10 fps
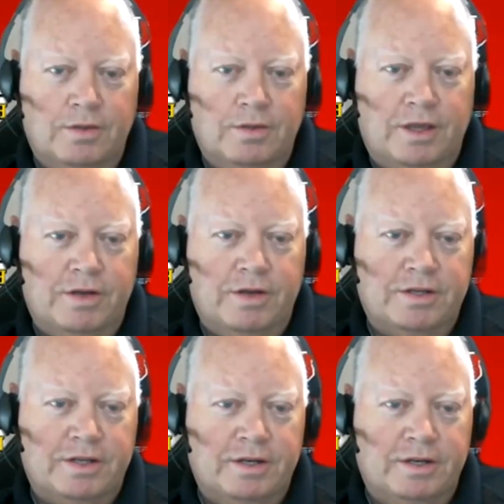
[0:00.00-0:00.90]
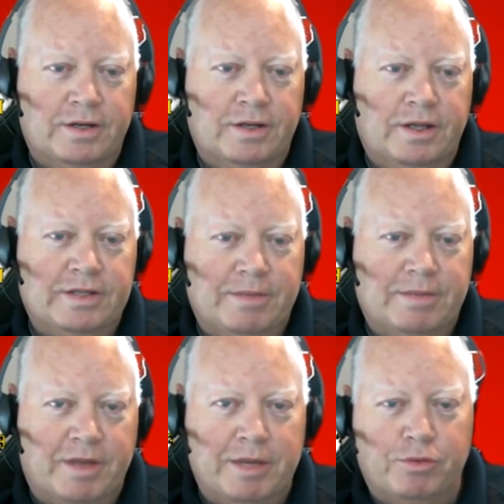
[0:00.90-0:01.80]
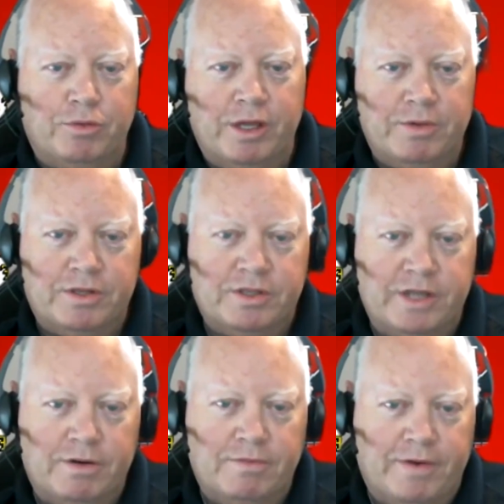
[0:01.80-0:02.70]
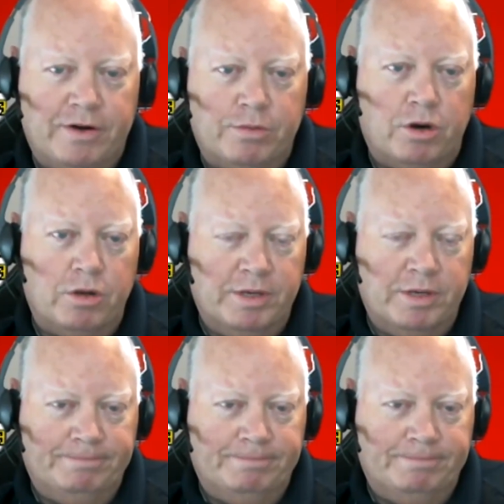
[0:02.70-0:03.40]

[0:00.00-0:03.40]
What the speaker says: Thank you, Dustin. Yes, I'm Ken Brulette with Seattle Fire Department.